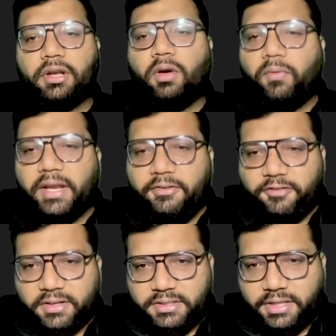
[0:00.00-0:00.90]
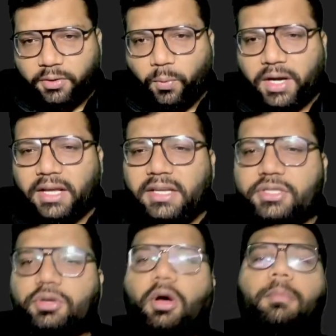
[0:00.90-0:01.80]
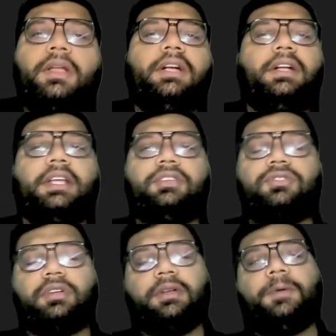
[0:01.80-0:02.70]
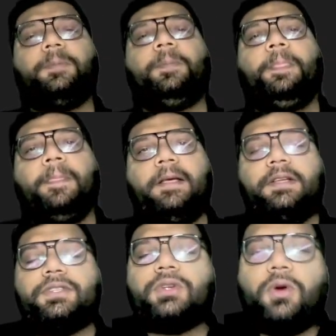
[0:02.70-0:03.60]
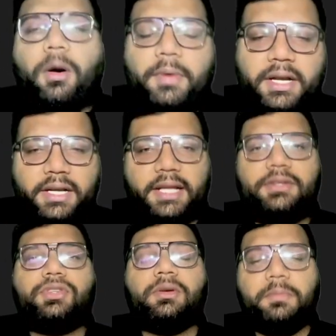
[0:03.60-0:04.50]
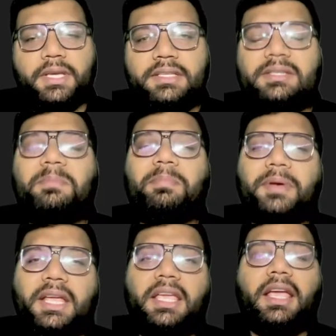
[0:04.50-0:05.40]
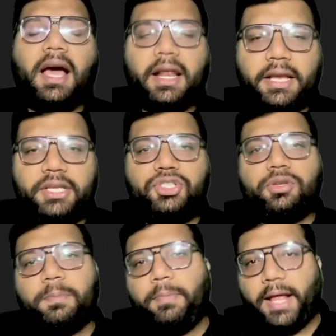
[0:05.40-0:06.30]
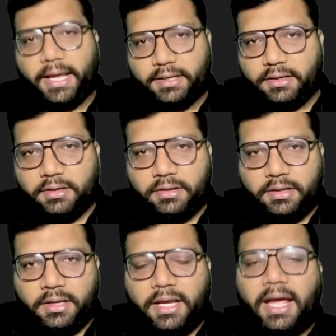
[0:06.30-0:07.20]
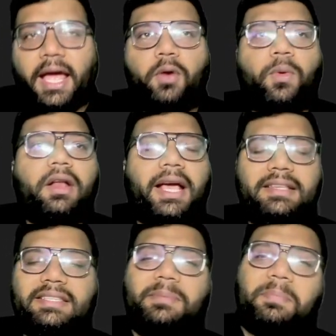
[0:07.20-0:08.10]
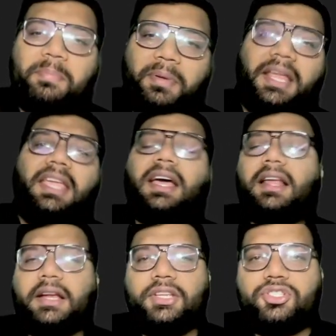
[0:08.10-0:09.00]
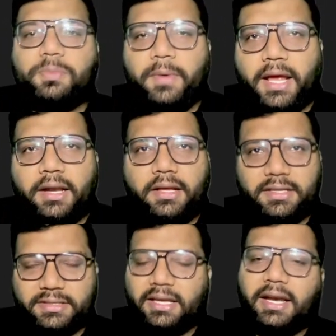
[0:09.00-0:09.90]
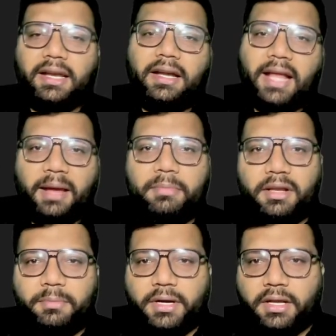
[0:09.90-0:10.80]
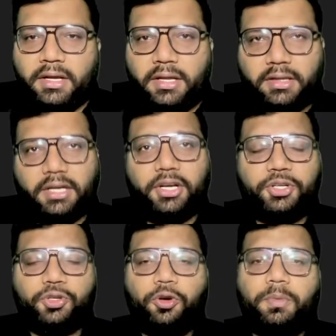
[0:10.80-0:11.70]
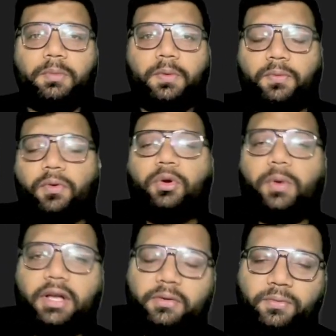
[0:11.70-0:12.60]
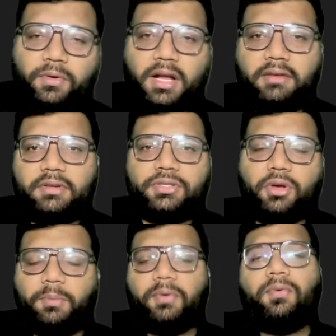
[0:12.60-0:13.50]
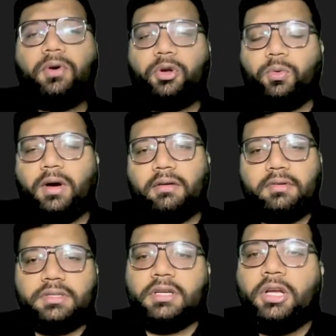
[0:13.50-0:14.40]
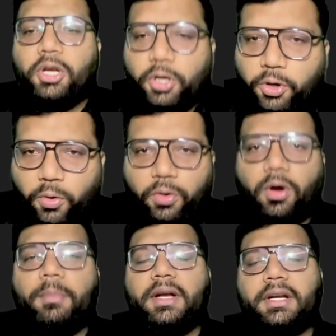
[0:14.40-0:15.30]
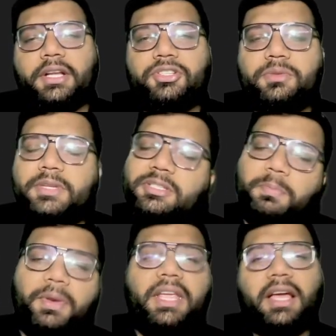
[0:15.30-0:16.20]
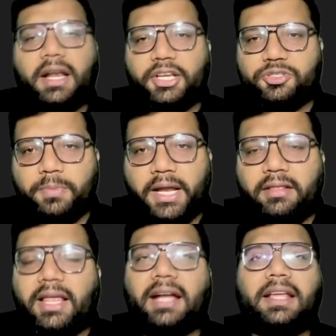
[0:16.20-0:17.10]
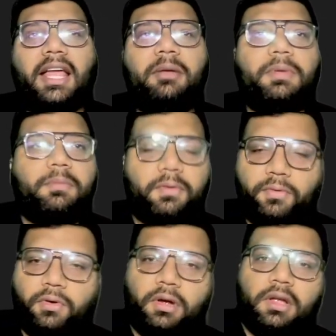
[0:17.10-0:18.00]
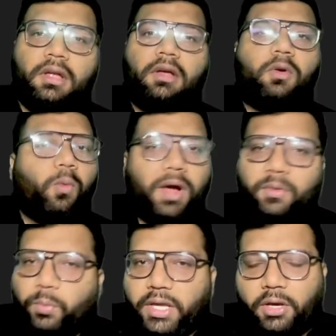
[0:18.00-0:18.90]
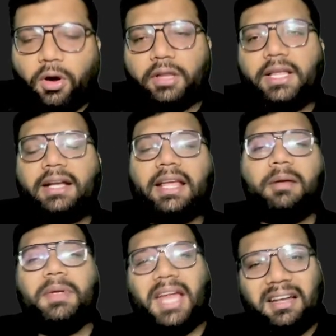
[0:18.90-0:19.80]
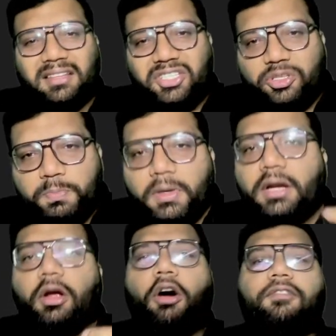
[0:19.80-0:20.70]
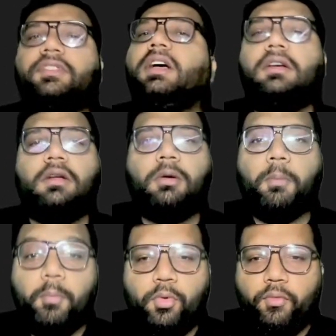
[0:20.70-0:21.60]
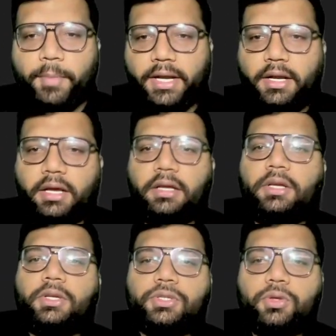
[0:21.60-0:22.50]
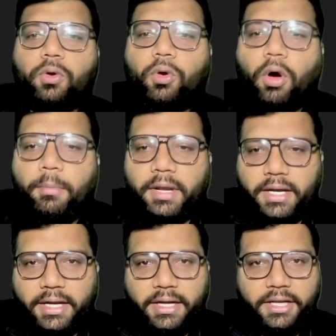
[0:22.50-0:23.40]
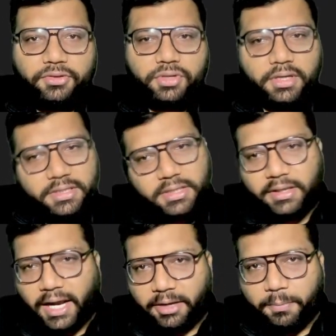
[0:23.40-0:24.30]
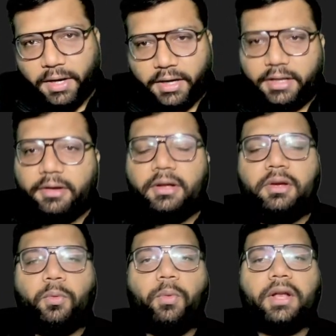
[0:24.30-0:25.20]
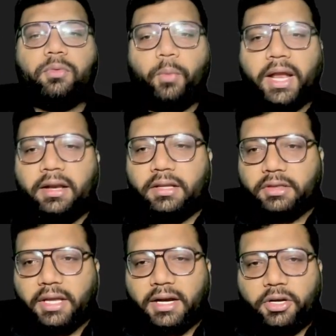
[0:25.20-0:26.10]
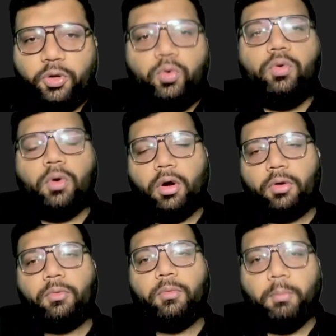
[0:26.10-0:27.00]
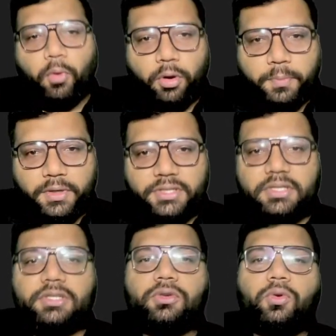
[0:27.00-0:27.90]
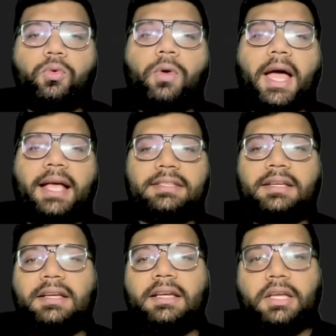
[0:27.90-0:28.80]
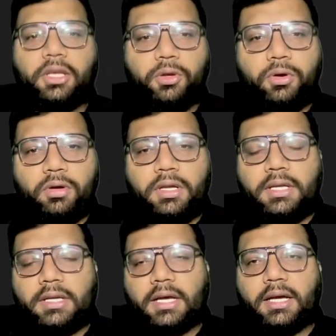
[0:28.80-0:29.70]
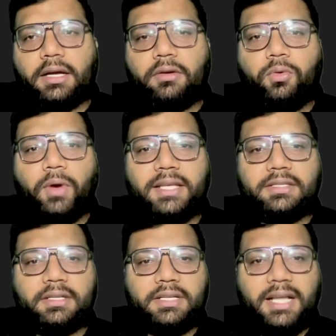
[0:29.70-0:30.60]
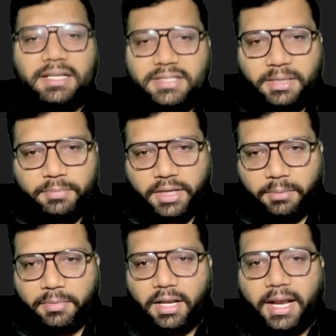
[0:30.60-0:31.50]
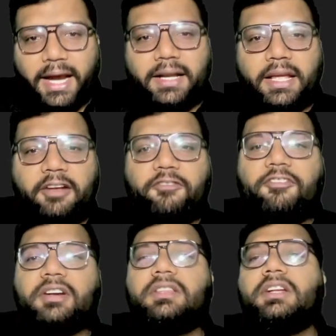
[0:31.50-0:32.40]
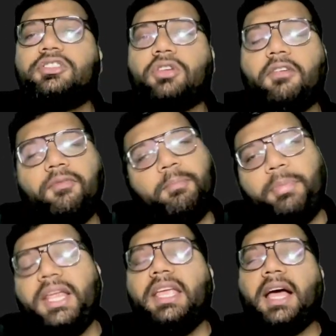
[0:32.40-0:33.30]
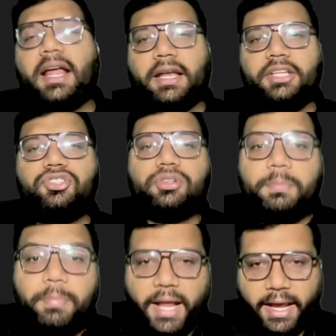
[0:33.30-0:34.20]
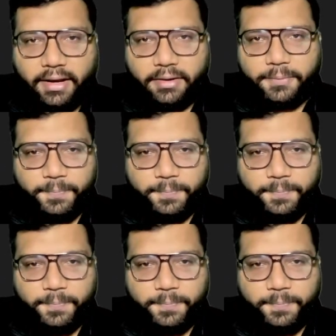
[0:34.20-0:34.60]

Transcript: Now very first thing, what is common intention? So common intention means pre-arranged plan. And when I say pre-arranged plan, is there any time limit that it should be before 24 hours or before 2 hours? No, common intention means pre-arranged plan. That can be before 1 week or that can be at the spur of the moment. So common intention is that part. When there are two or more persons who has, who has done some criminal act in furtherance of pre-arranged plan.